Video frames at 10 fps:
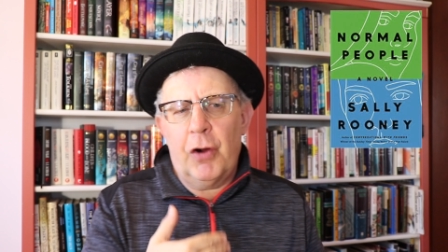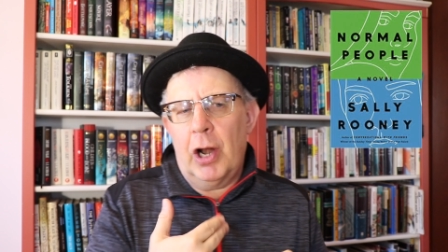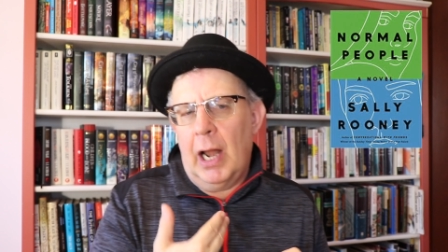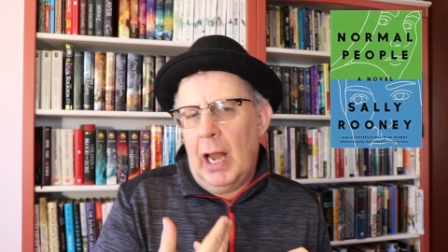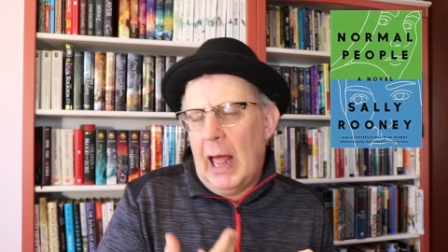
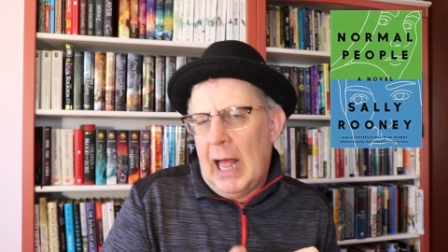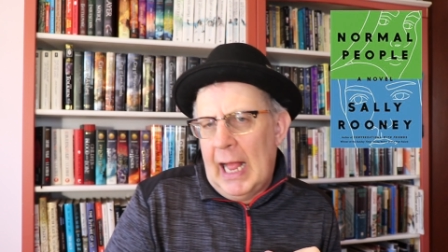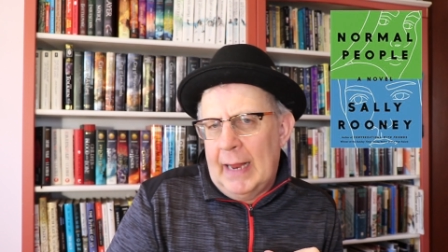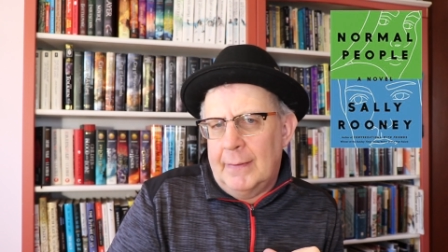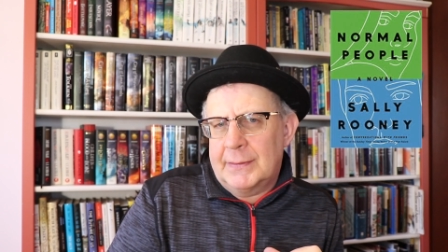our
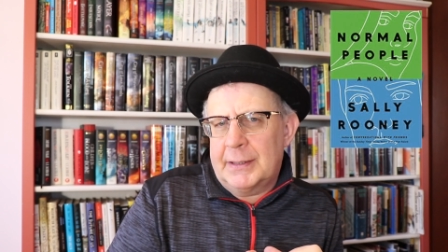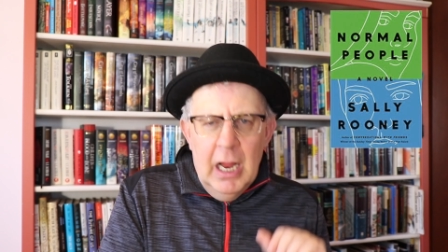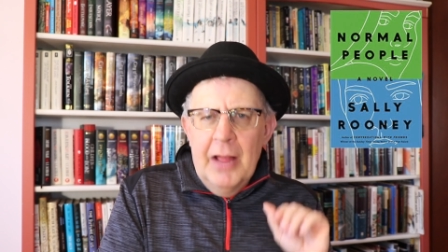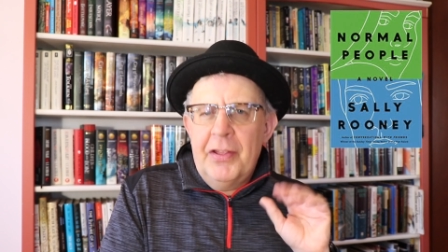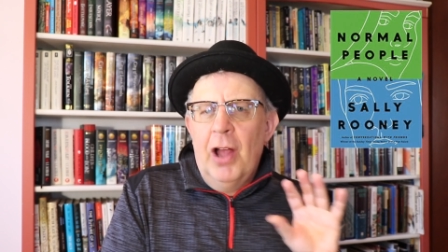lives.
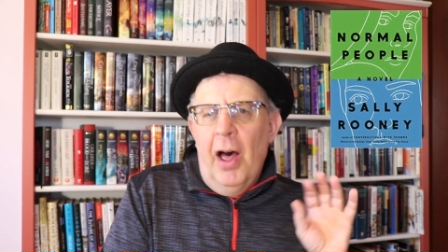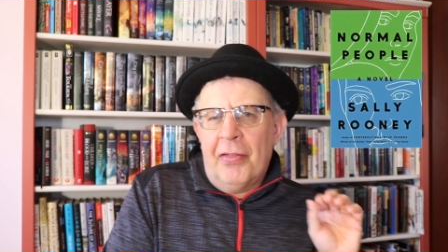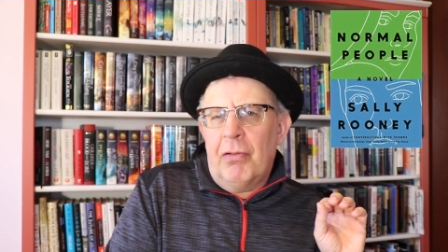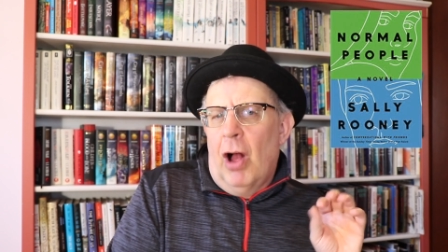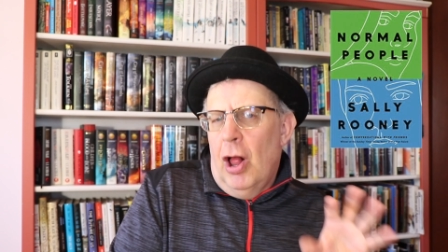The
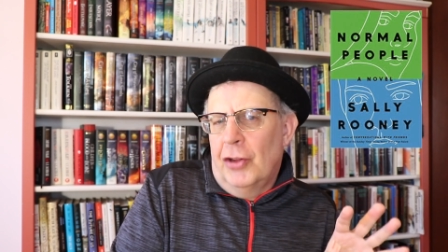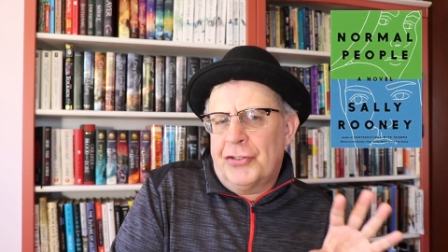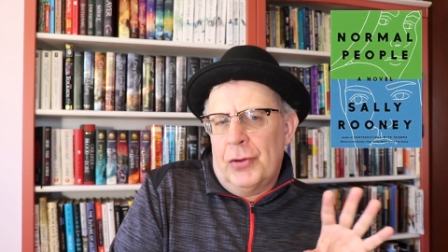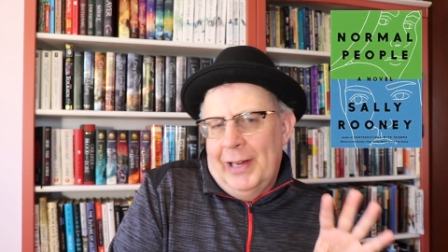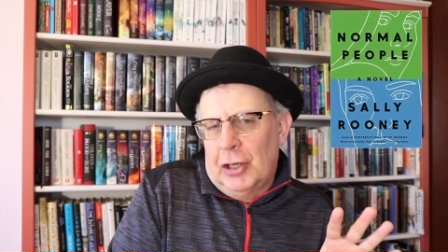author
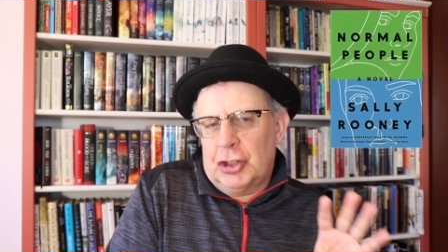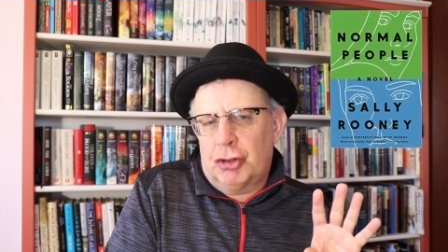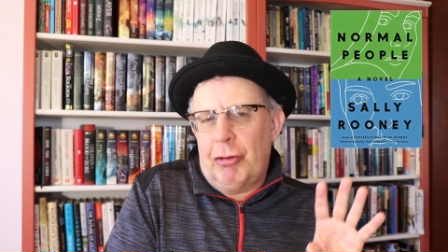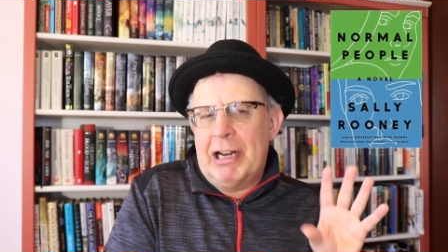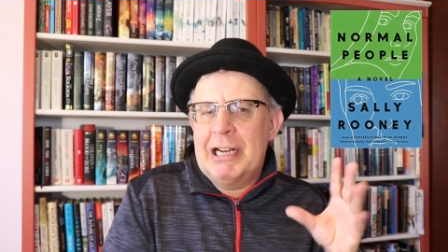also
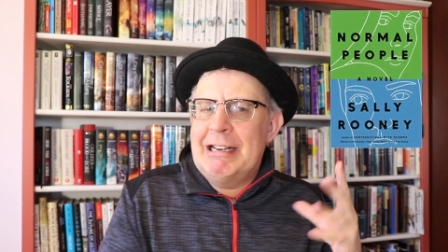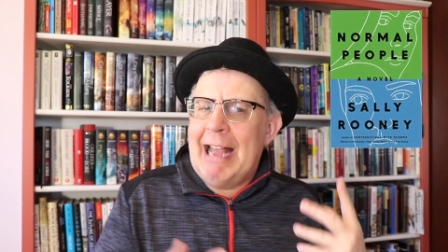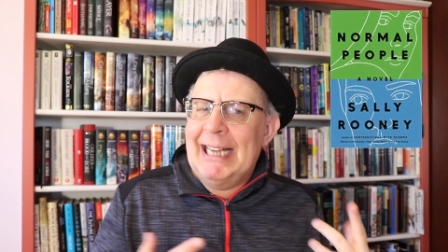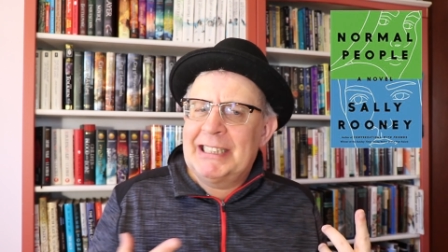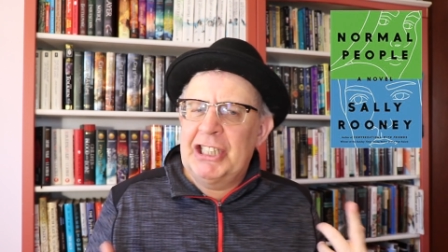illustrated
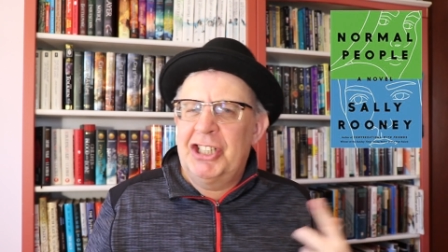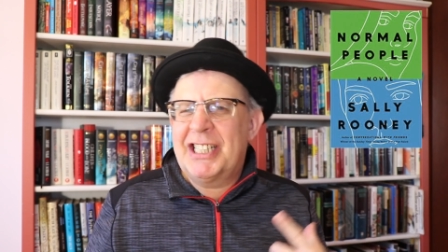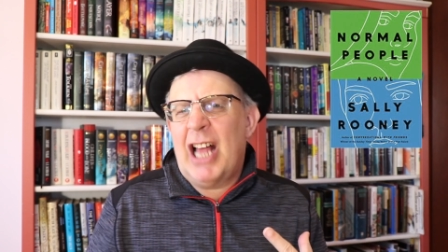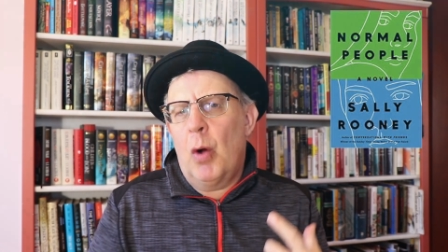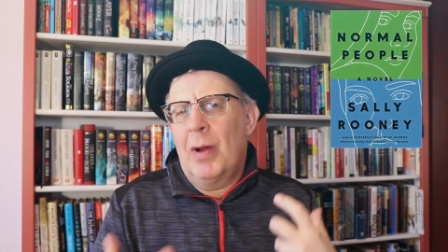nicely
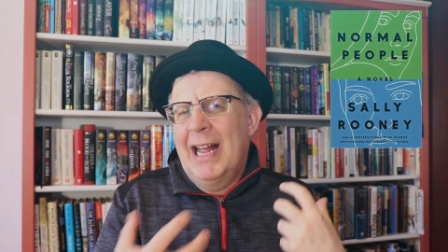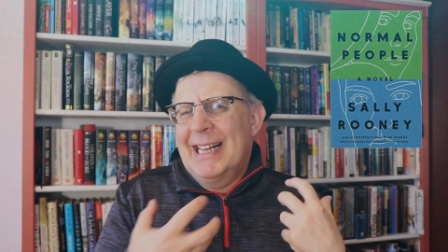just how